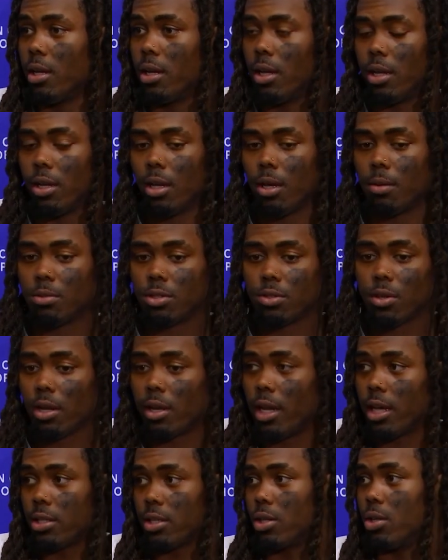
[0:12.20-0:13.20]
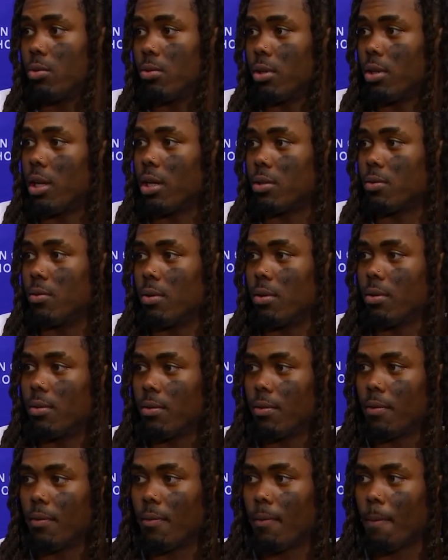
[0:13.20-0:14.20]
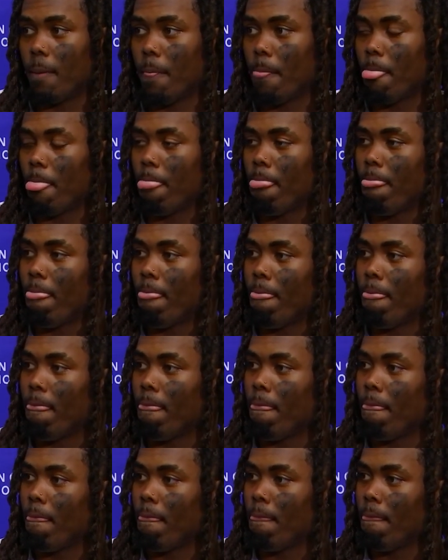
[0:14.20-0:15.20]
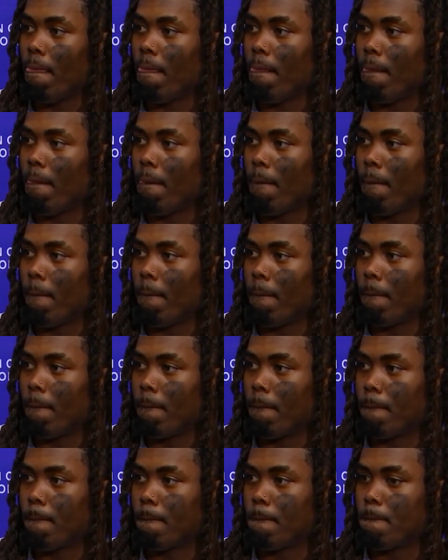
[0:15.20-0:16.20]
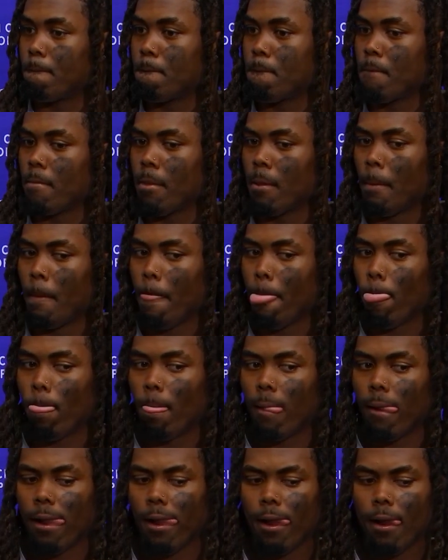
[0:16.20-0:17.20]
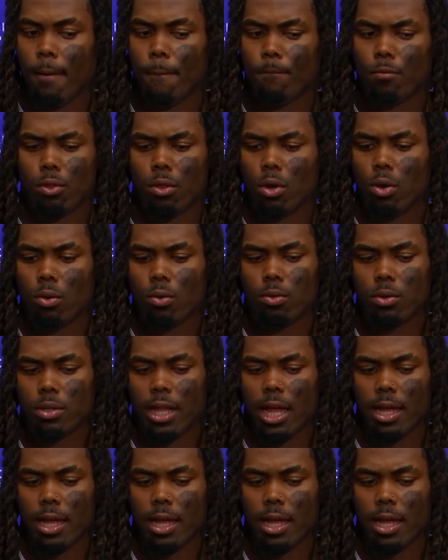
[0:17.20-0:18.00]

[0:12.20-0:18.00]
and to try to execute the next one. What do you guys say to Greg after a game like that?